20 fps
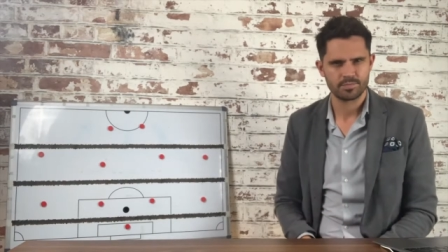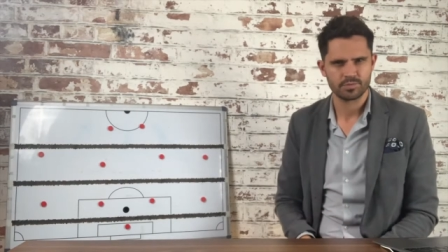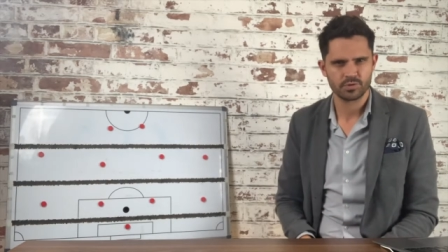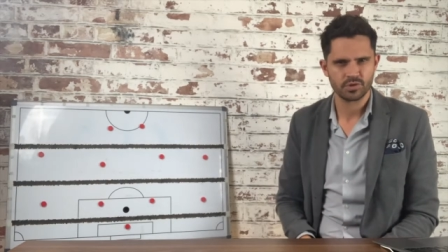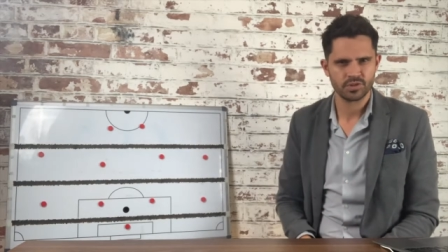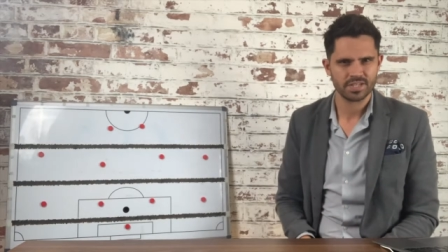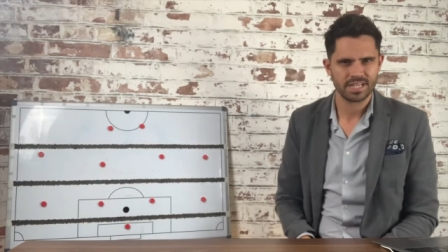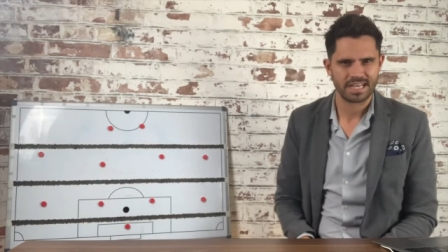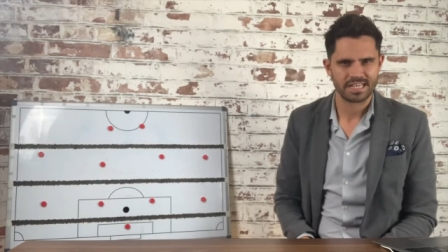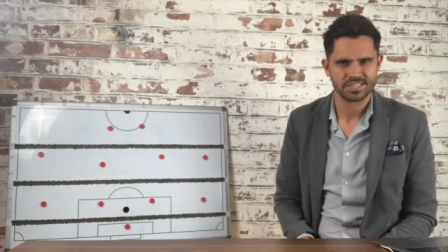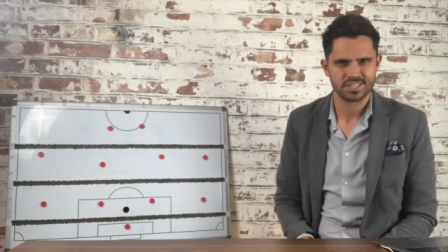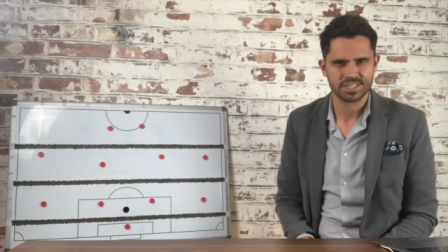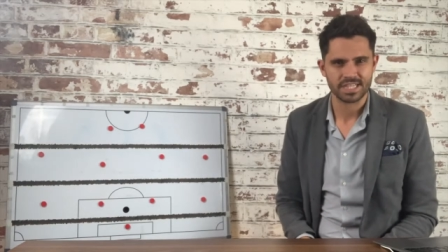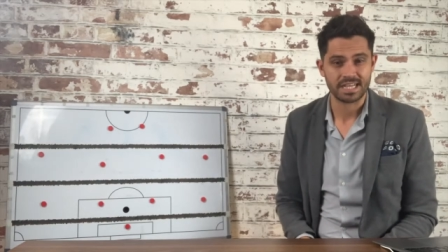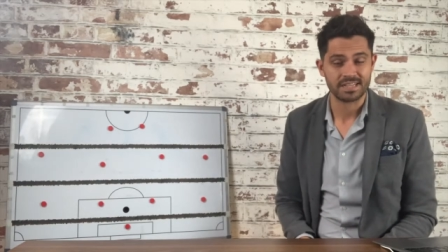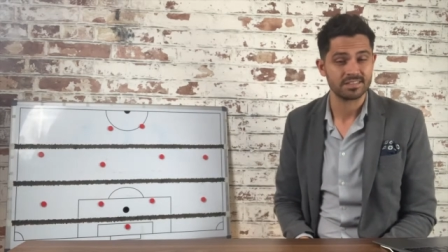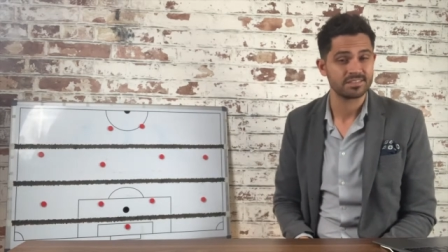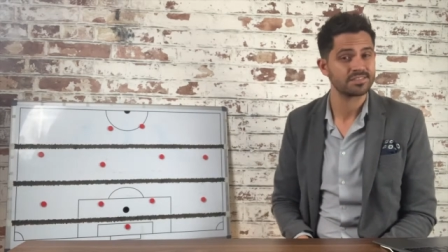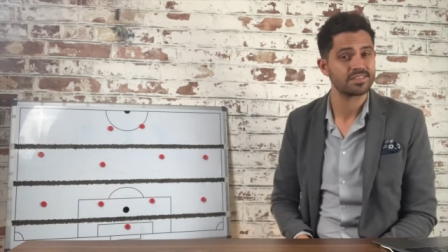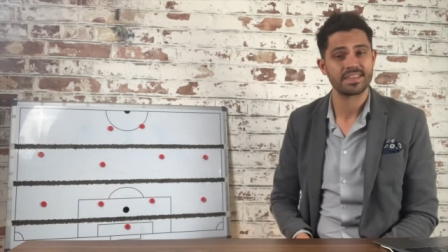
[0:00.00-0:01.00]
broadcast
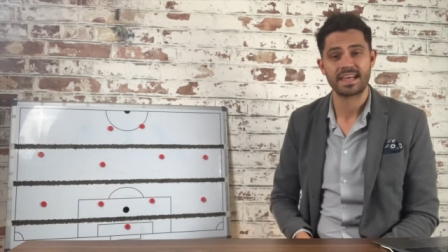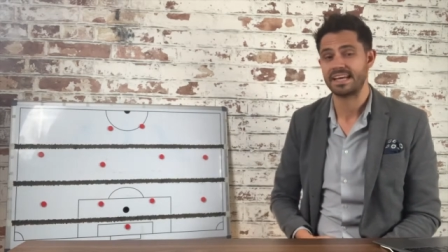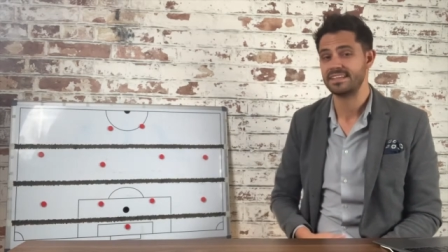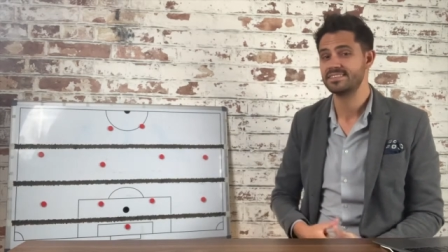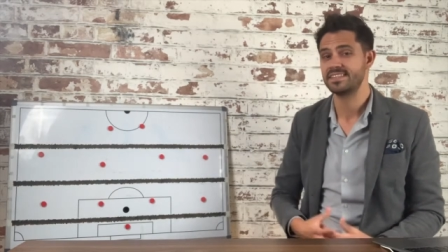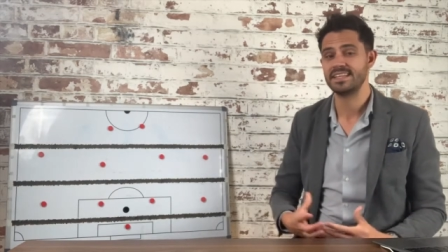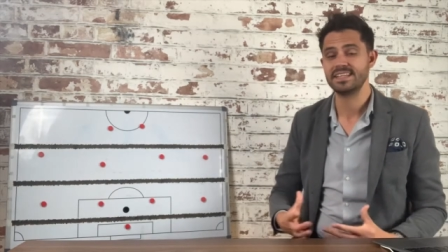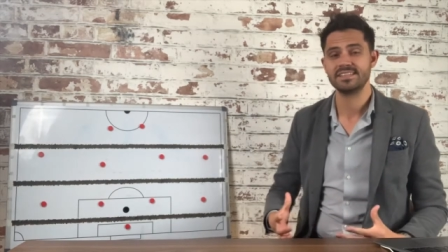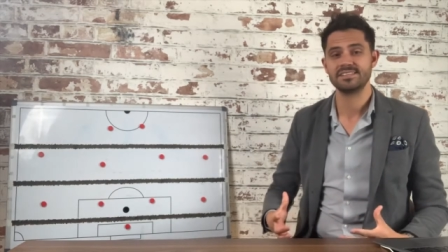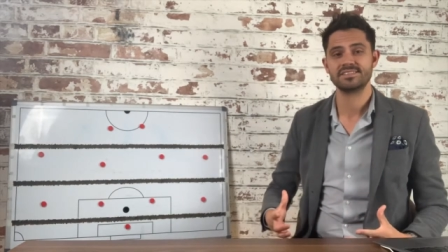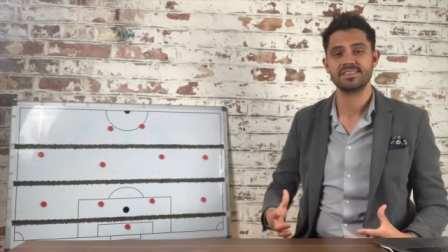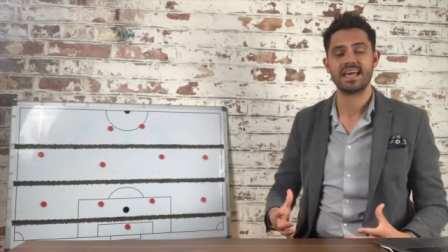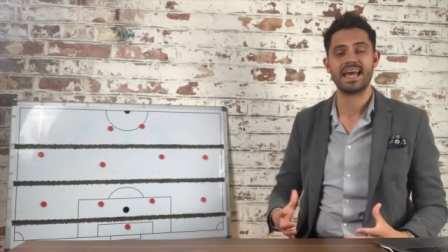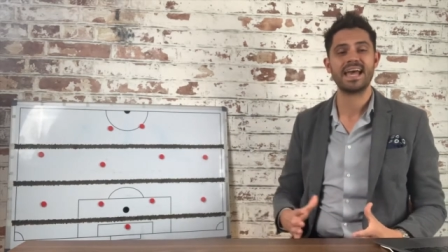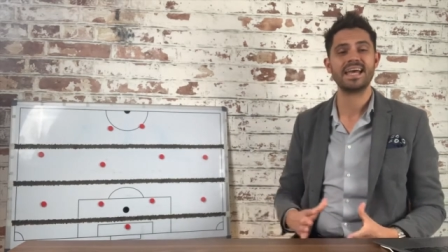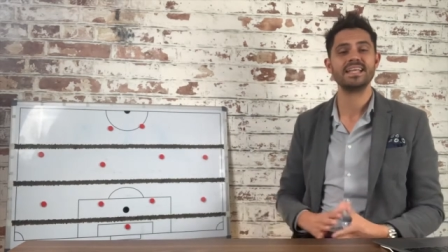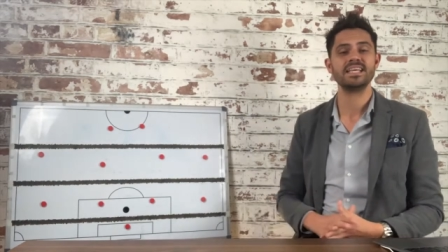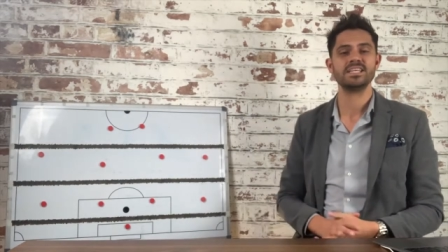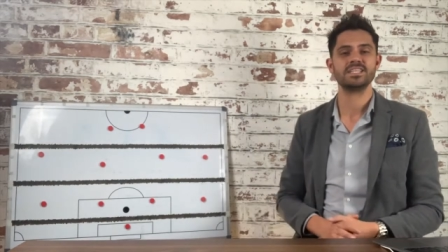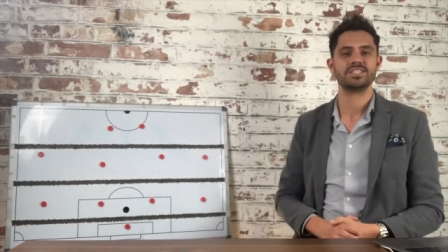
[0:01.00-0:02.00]
channels. That is
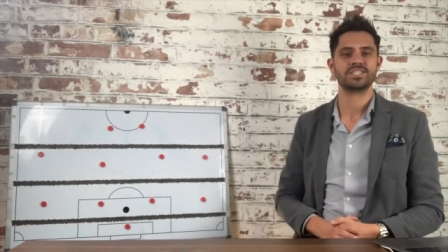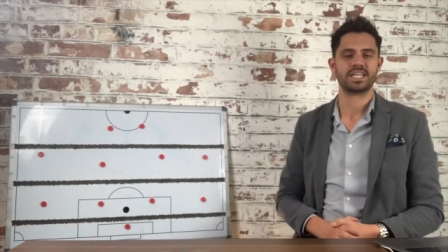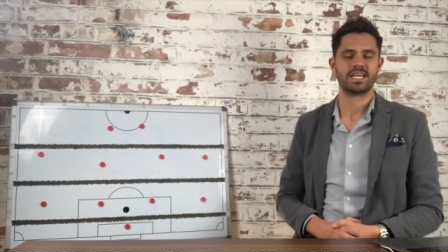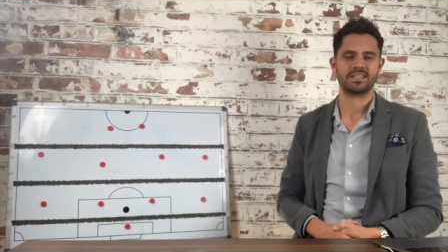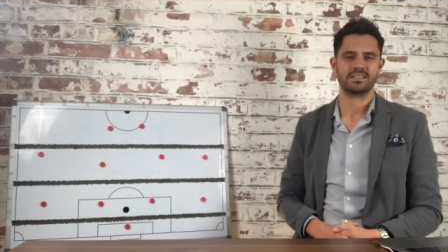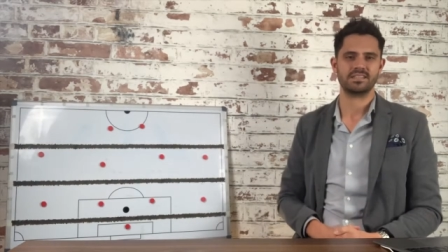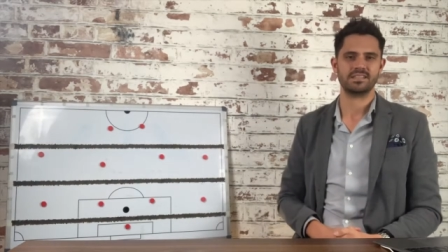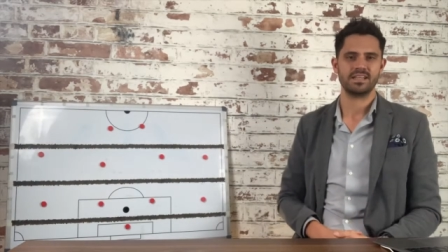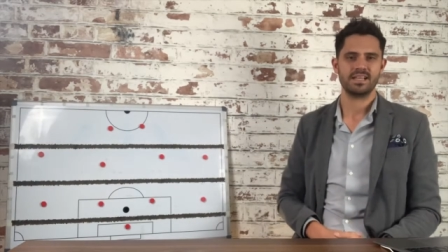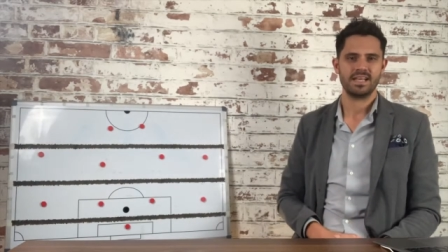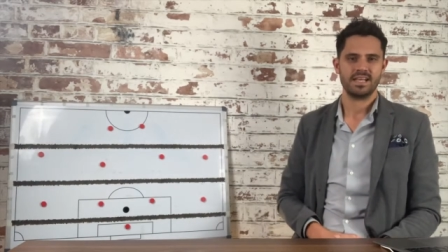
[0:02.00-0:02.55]
any channel